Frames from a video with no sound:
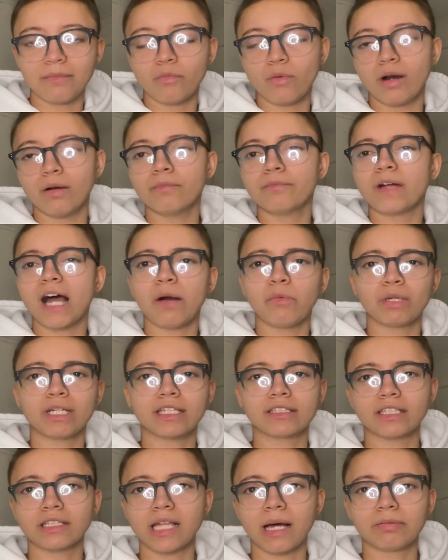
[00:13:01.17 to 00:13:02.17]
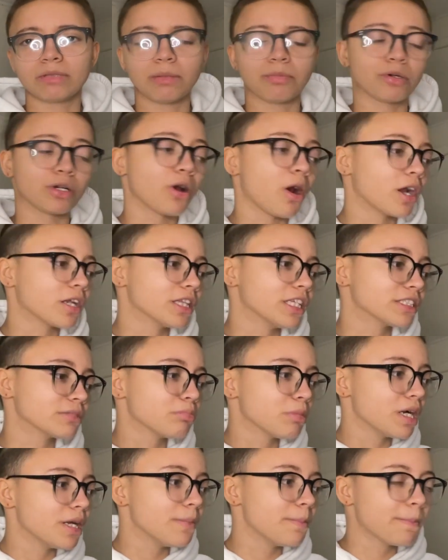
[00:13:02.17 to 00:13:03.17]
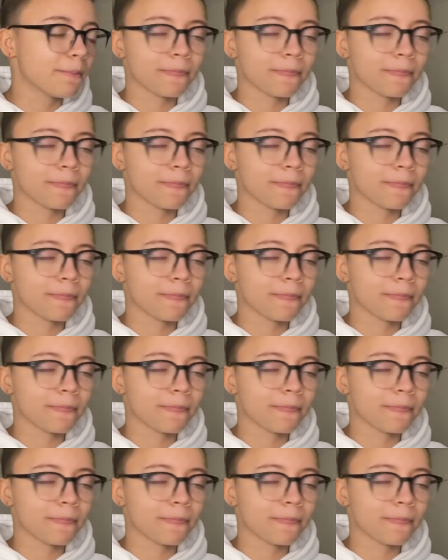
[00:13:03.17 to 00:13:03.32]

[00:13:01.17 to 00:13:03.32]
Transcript: Well, I want to get the laptop regardless, but